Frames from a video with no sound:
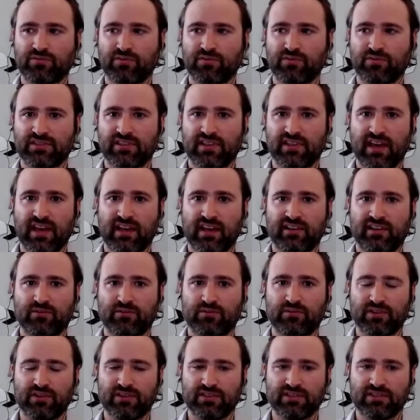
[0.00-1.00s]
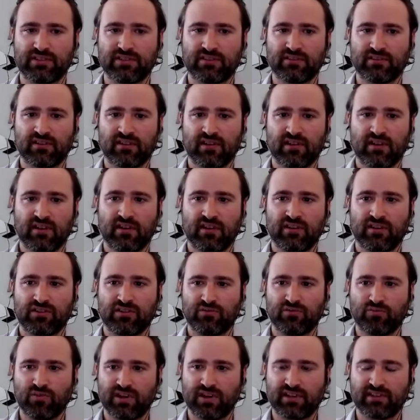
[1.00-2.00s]
was that
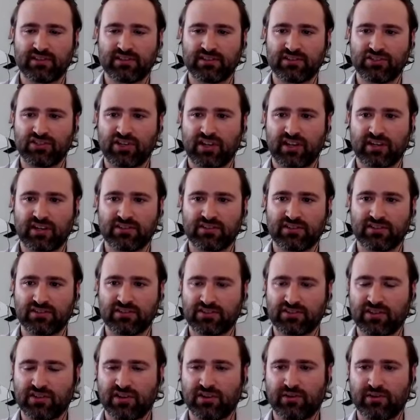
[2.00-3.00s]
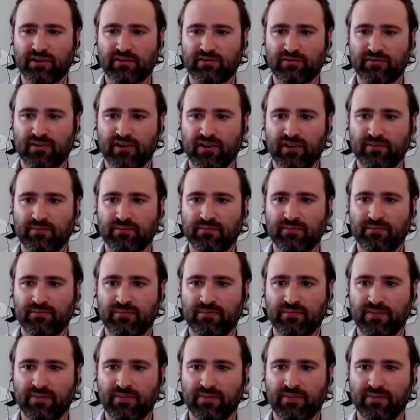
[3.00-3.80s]
you wanted to change your stuttering from